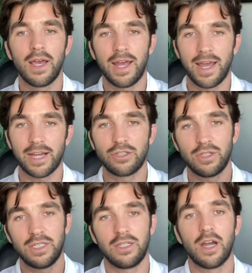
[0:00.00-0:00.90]
and
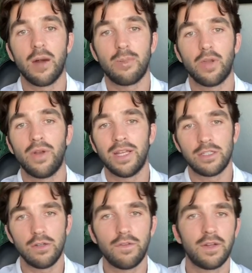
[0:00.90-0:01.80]
actually upload it
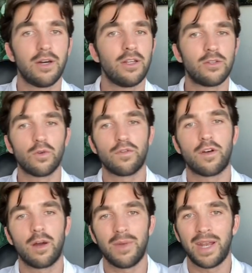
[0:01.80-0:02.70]
to Fidelity Total
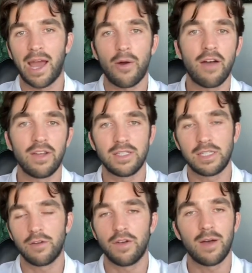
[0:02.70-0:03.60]
Farm and now have it
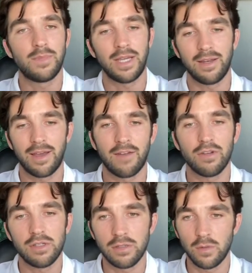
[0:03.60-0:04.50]
self-update every
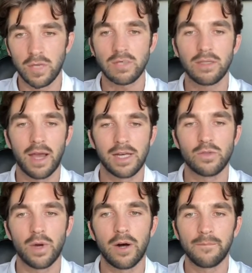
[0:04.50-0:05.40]
2 weeks as
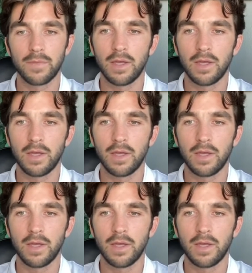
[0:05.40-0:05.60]
well.